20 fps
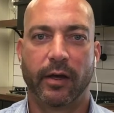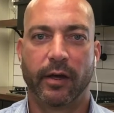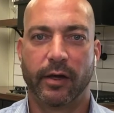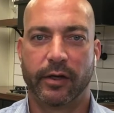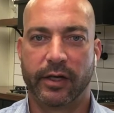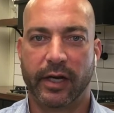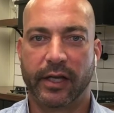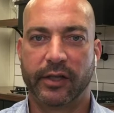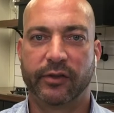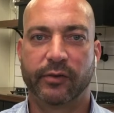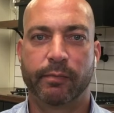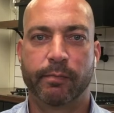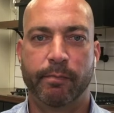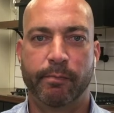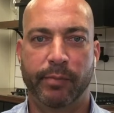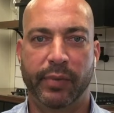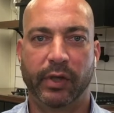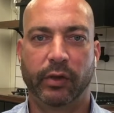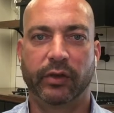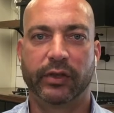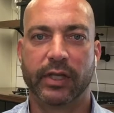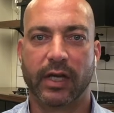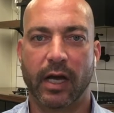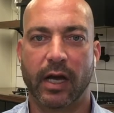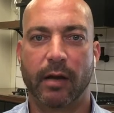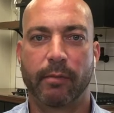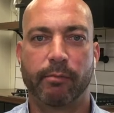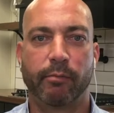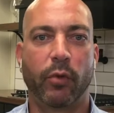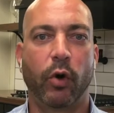nice built
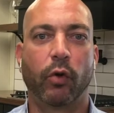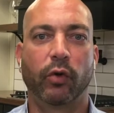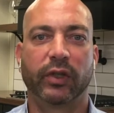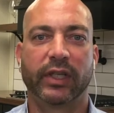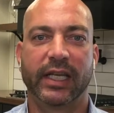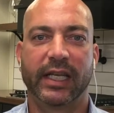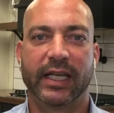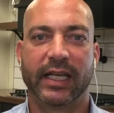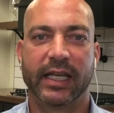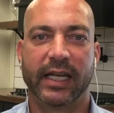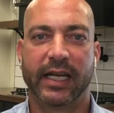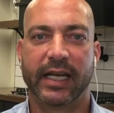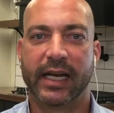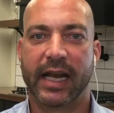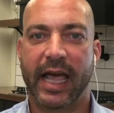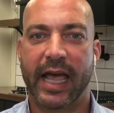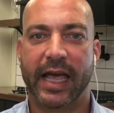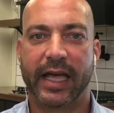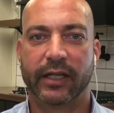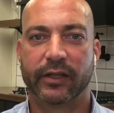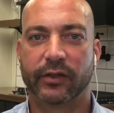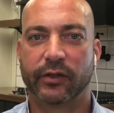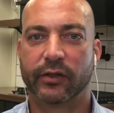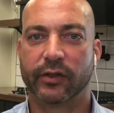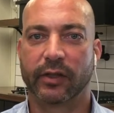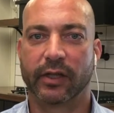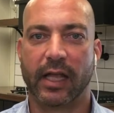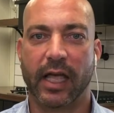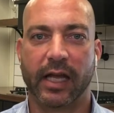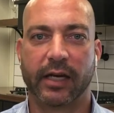up molding. It adds
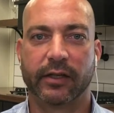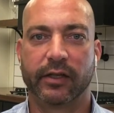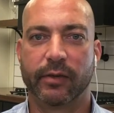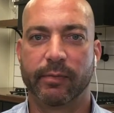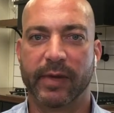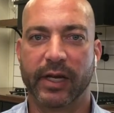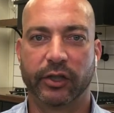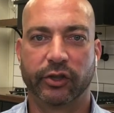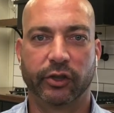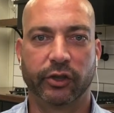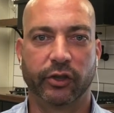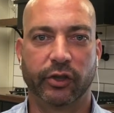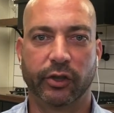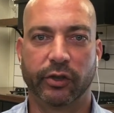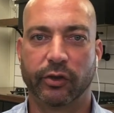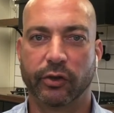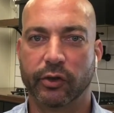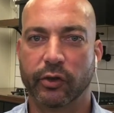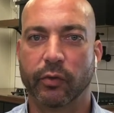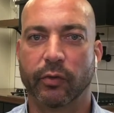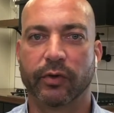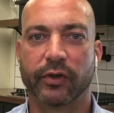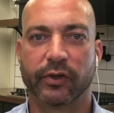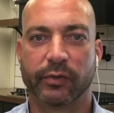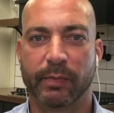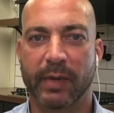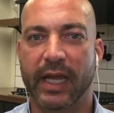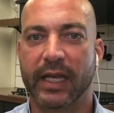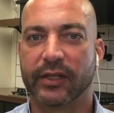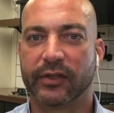a lot of dimension to your door
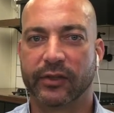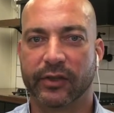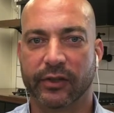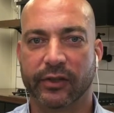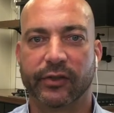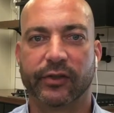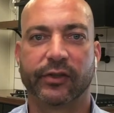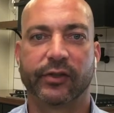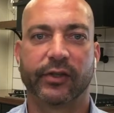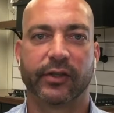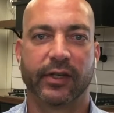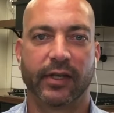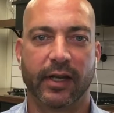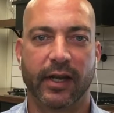spaces.